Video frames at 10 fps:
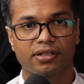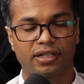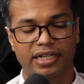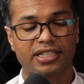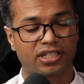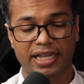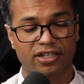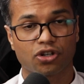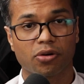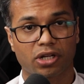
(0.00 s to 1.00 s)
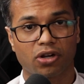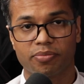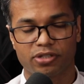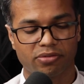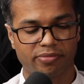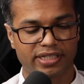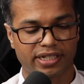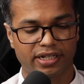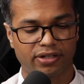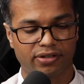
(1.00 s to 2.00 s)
It's like a shock absorber basically.